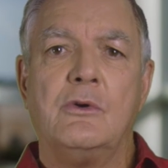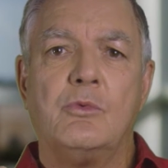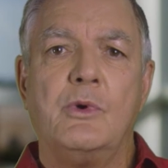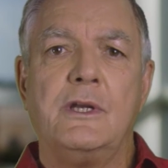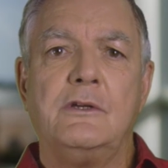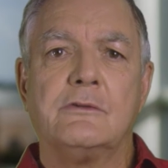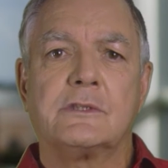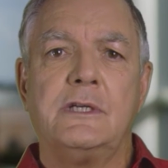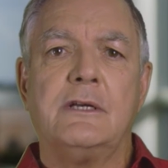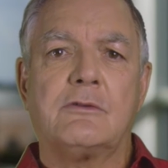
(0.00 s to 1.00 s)
when you'll
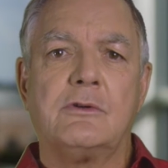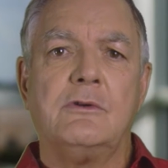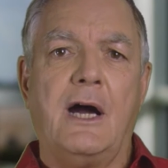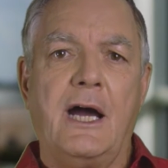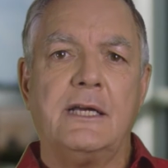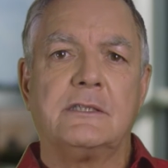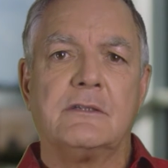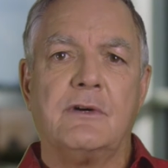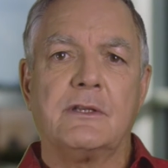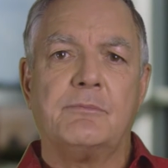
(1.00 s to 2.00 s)
see it through eyes
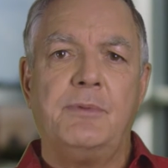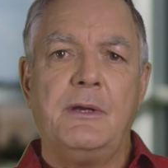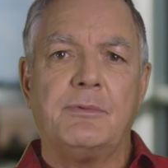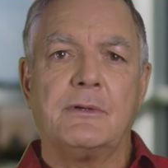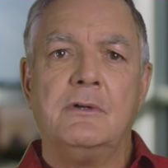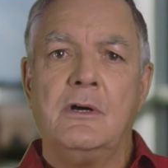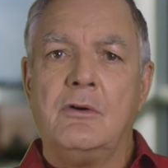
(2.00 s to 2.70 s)
of other people.